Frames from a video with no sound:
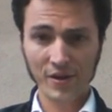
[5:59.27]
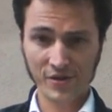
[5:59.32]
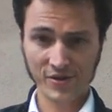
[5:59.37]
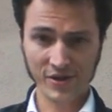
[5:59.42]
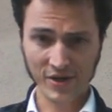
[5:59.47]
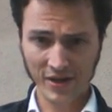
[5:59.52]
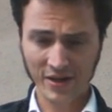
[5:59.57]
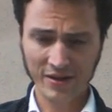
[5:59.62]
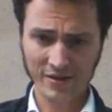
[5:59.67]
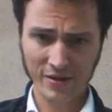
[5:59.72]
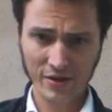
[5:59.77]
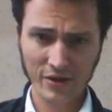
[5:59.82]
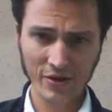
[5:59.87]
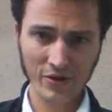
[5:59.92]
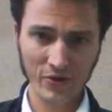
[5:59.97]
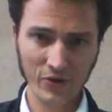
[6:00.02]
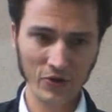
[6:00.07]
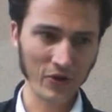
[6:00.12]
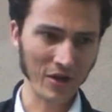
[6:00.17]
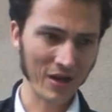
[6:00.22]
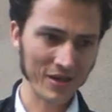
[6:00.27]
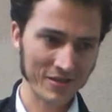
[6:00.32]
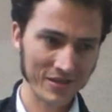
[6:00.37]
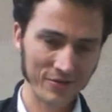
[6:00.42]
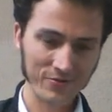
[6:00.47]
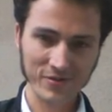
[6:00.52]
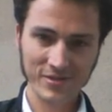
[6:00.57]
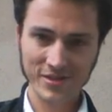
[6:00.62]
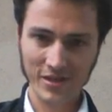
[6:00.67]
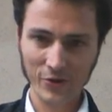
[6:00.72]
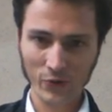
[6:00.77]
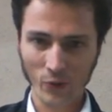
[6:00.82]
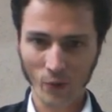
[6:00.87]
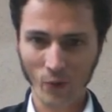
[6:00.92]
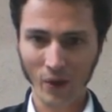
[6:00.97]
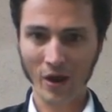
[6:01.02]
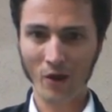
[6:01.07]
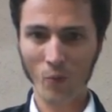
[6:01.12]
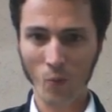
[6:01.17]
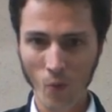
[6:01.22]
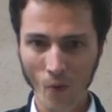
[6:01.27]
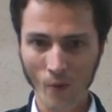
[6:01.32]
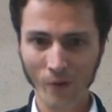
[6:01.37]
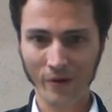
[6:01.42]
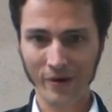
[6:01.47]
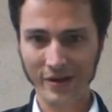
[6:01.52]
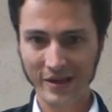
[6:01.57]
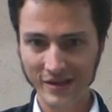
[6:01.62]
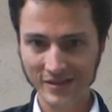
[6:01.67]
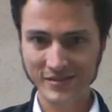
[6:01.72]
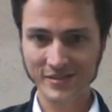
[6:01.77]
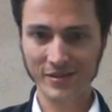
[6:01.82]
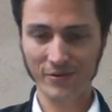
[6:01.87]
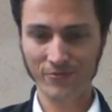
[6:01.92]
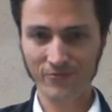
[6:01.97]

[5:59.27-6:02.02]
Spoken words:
Do you get it? You guys even said you were at war against the